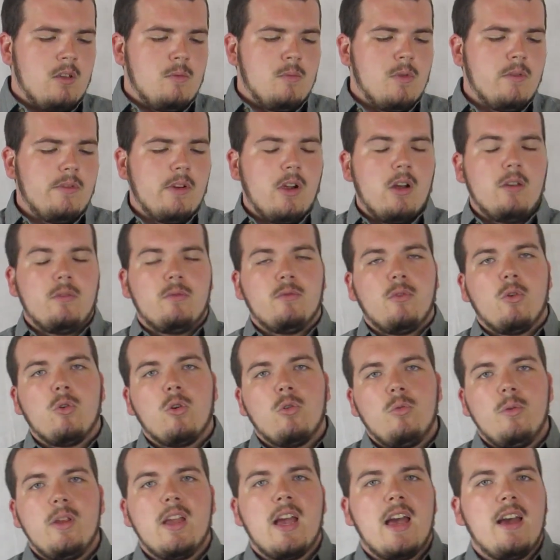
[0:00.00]
Moving on
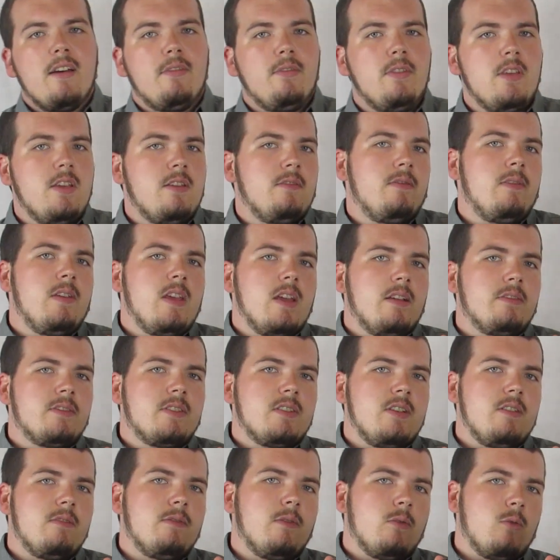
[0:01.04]
forward, we have the
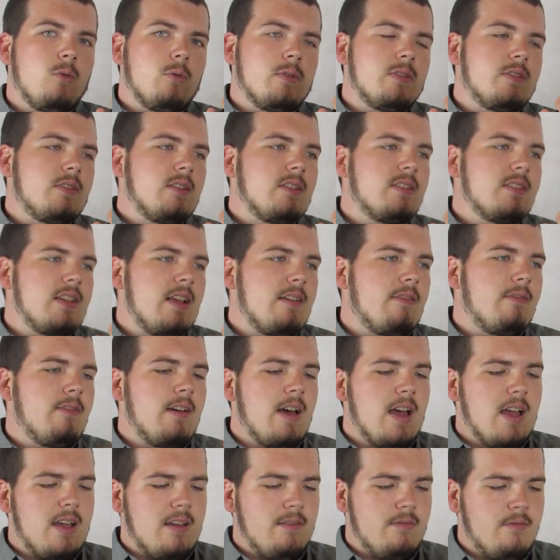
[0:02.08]
VFC
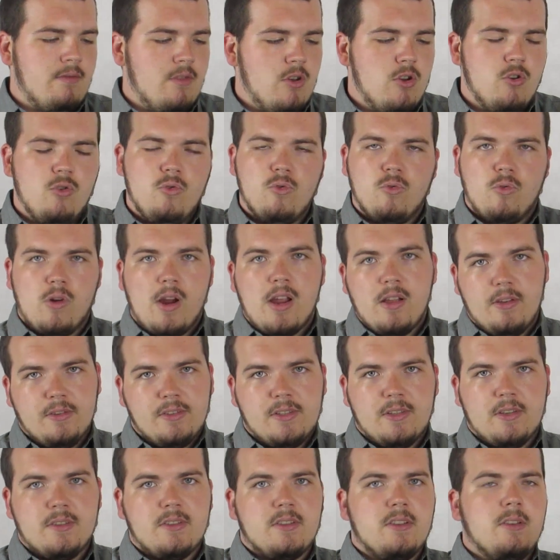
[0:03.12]
416A5 new rail
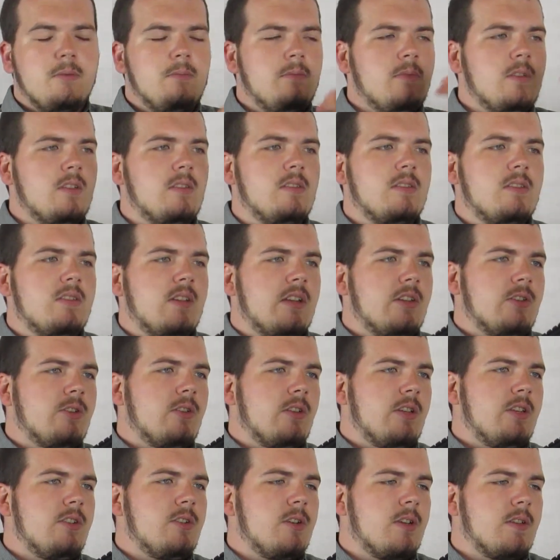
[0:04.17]
system. This is
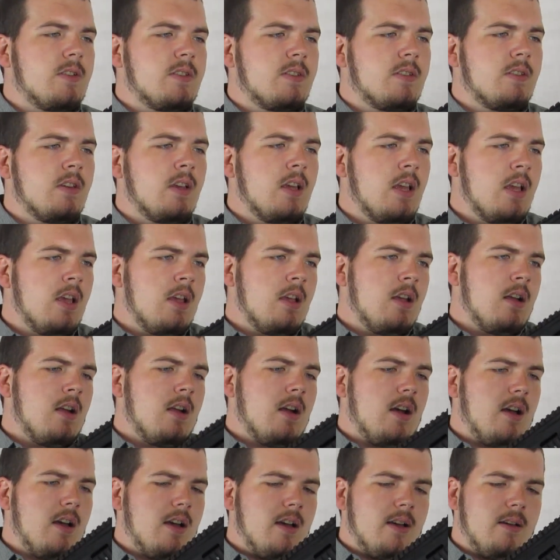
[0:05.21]
essentially just
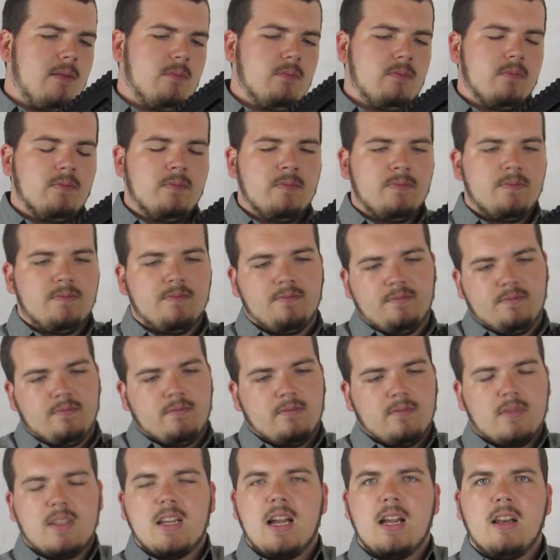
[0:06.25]

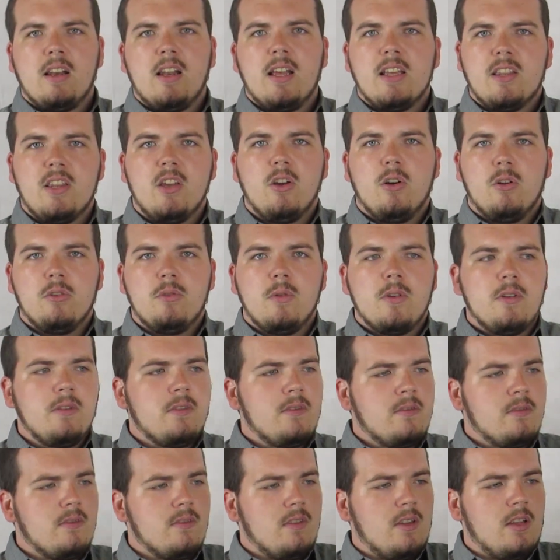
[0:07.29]
kind of like the old one,
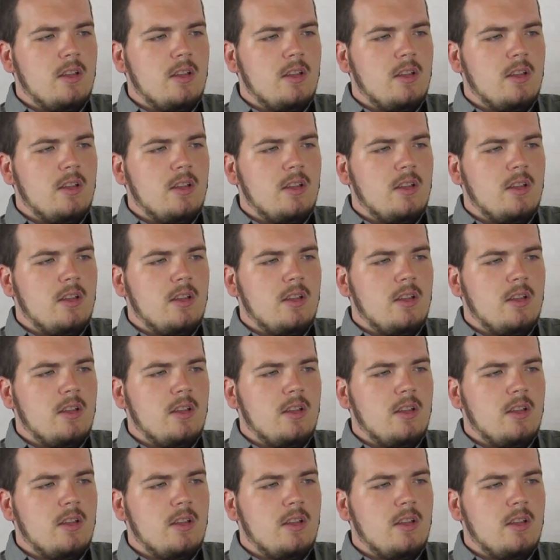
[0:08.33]
a